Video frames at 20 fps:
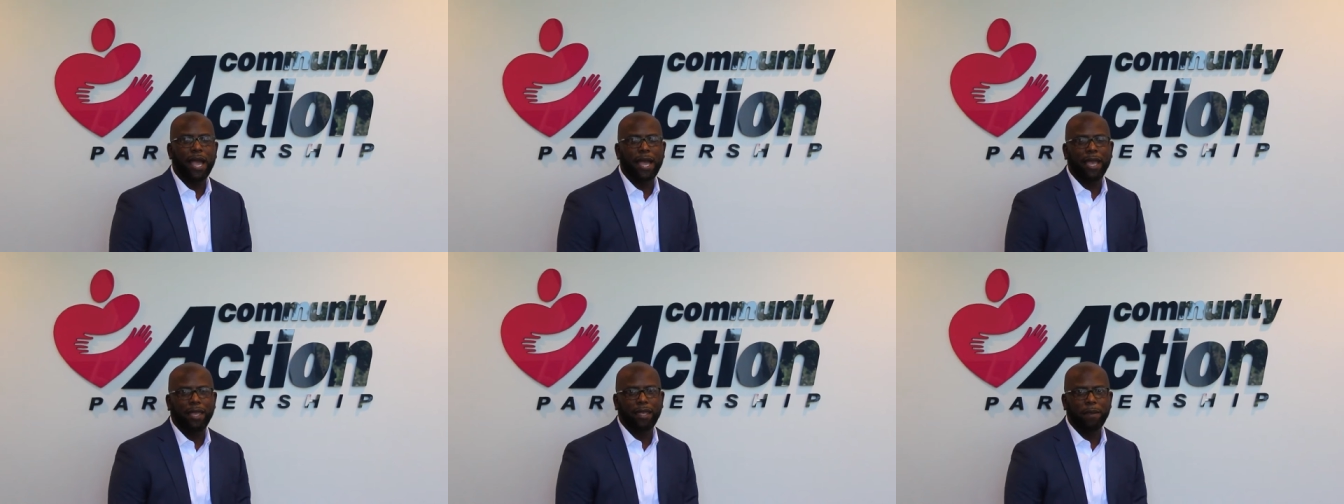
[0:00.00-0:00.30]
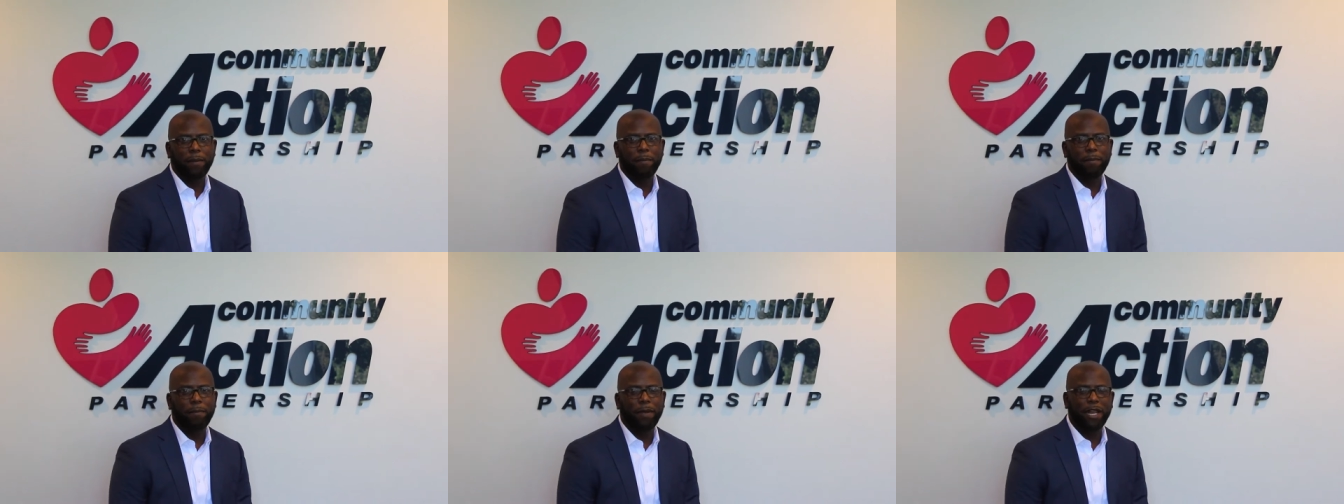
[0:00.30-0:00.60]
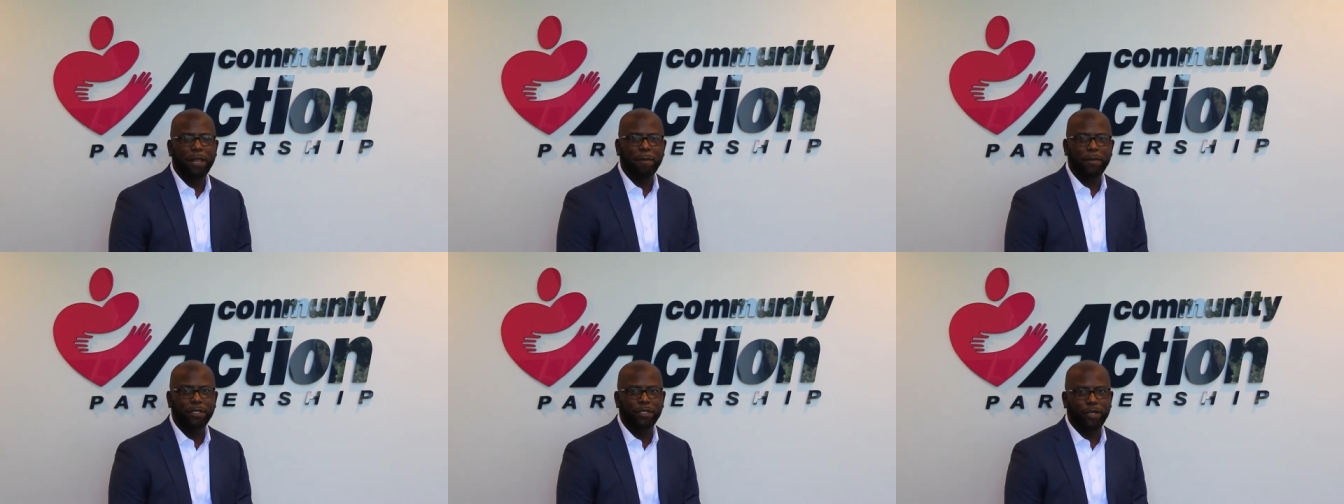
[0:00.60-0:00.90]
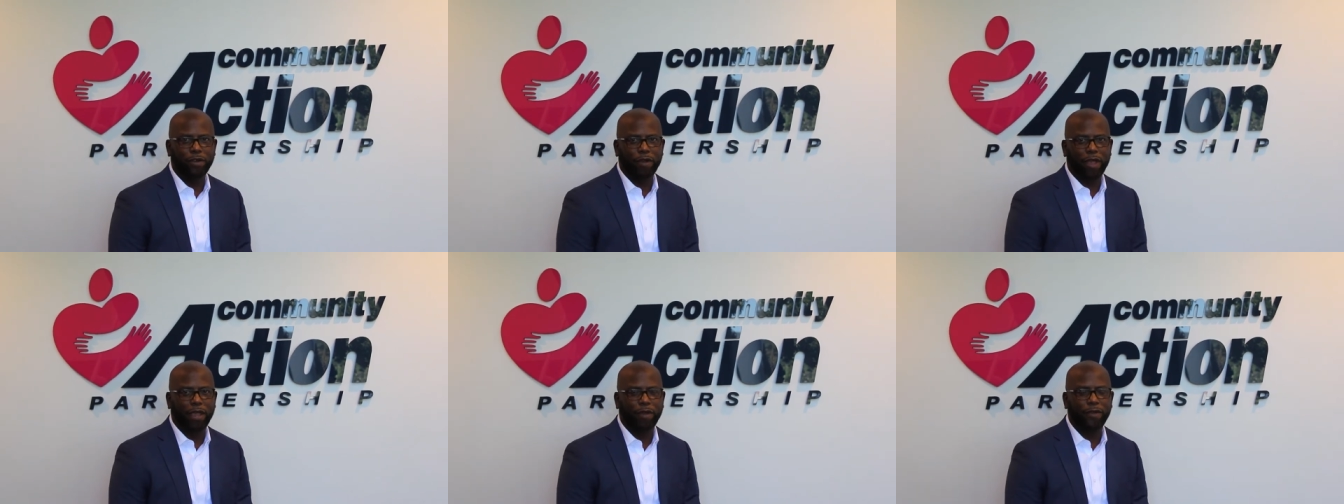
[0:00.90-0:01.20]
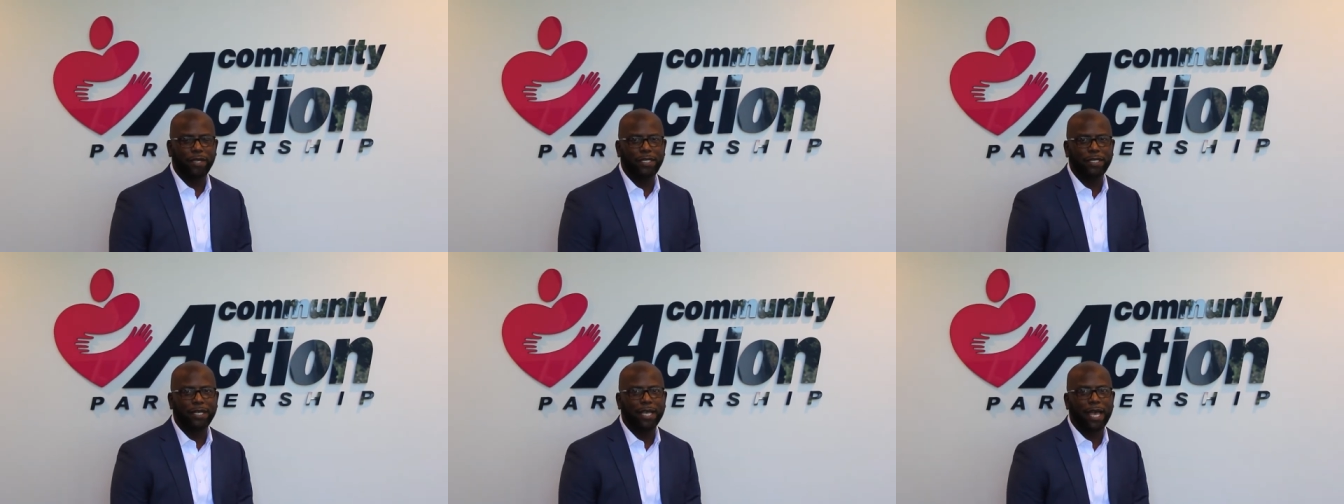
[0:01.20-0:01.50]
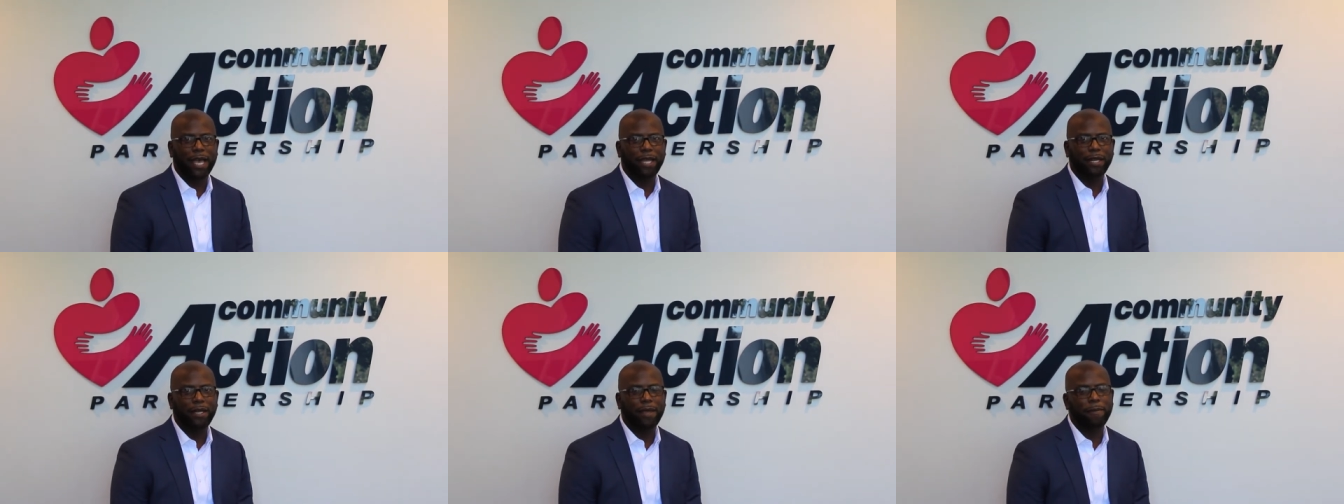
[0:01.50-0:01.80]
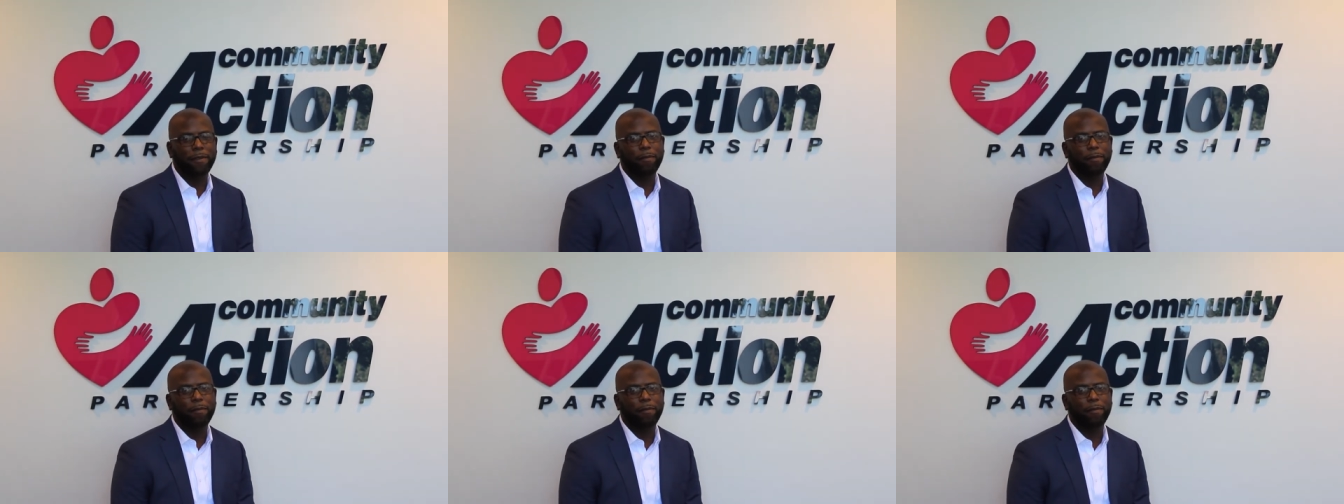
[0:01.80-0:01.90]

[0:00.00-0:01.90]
Hi, my name is Gregory Scott.